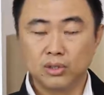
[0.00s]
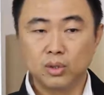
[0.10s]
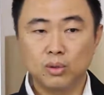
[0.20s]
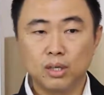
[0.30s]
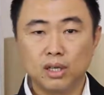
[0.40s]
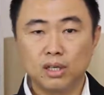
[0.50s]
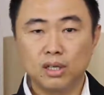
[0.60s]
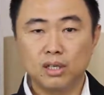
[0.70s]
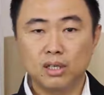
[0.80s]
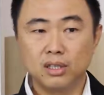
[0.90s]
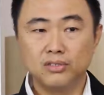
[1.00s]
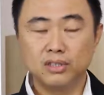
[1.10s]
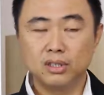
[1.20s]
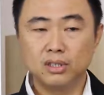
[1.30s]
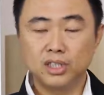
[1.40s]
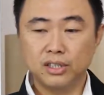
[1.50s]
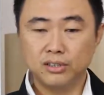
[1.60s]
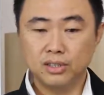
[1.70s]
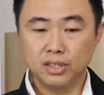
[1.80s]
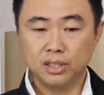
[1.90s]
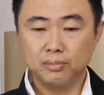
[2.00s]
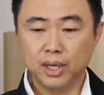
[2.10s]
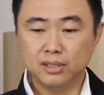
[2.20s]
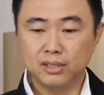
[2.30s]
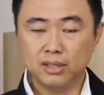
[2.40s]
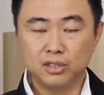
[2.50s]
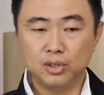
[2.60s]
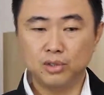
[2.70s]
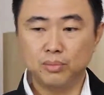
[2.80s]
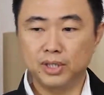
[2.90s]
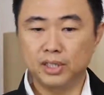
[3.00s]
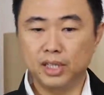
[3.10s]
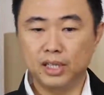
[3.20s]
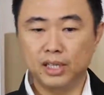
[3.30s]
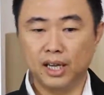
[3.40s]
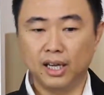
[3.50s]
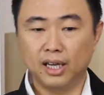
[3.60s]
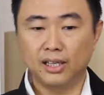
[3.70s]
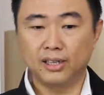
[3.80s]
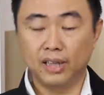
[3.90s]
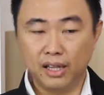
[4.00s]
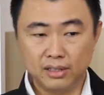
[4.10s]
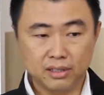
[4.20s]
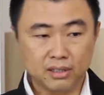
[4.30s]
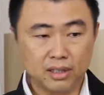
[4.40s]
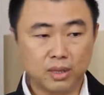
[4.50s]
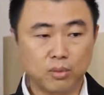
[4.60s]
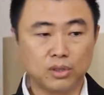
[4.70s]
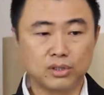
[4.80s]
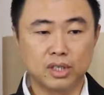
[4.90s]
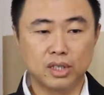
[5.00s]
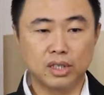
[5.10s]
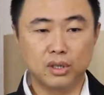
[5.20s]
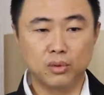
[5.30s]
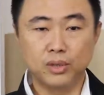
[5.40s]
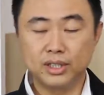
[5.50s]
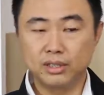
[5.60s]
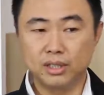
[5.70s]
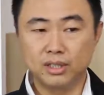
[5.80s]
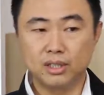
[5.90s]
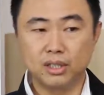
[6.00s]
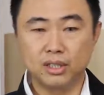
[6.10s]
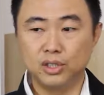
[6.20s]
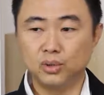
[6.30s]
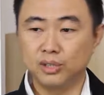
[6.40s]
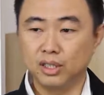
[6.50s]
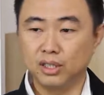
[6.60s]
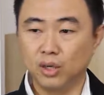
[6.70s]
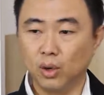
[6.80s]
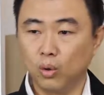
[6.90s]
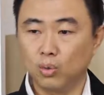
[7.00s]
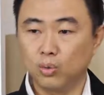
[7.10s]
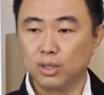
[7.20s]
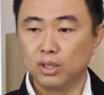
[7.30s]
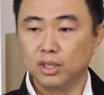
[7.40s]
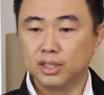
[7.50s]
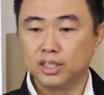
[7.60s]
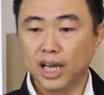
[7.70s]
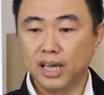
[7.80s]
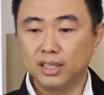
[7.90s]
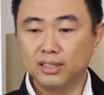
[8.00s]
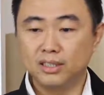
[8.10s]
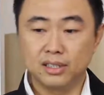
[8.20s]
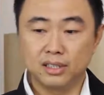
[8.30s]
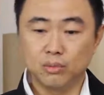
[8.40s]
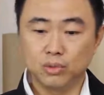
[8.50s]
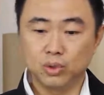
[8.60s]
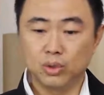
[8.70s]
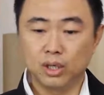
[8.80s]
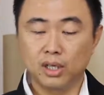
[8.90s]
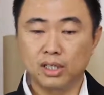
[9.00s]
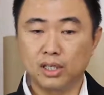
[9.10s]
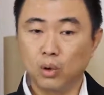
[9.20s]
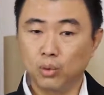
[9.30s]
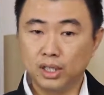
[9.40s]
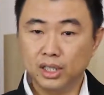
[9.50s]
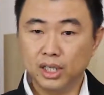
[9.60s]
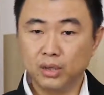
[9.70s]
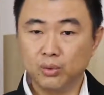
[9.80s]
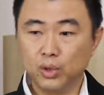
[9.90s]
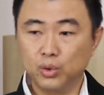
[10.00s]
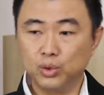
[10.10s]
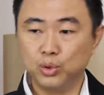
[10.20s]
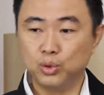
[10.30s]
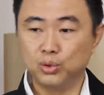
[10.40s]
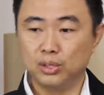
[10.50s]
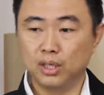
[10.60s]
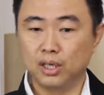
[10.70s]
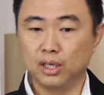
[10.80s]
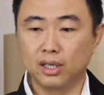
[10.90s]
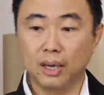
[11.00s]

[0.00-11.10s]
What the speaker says: So, is in general sense, BaZi is just basically a date that was written using the old Chinese system. So in the olden day, we don't use a